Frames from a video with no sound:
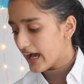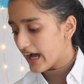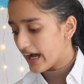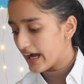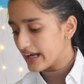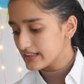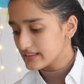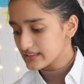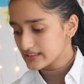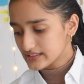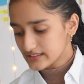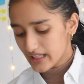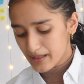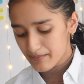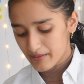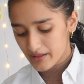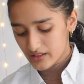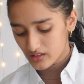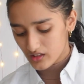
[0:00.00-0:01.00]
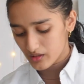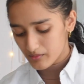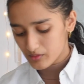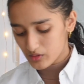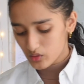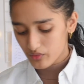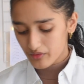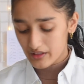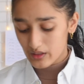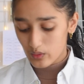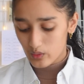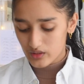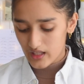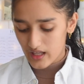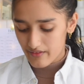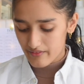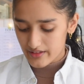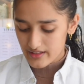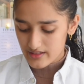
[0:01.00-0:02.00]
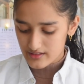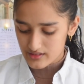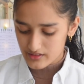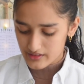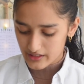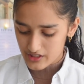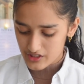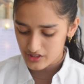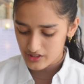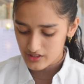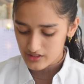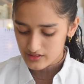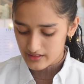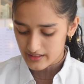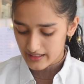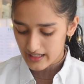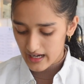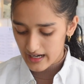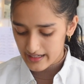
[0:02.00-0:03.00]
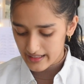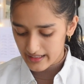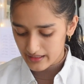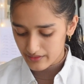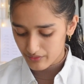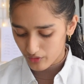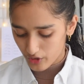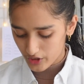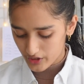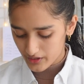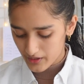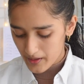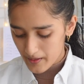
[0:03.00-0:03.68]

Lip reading: And this time in term 2, we don't have any restrictions regarding what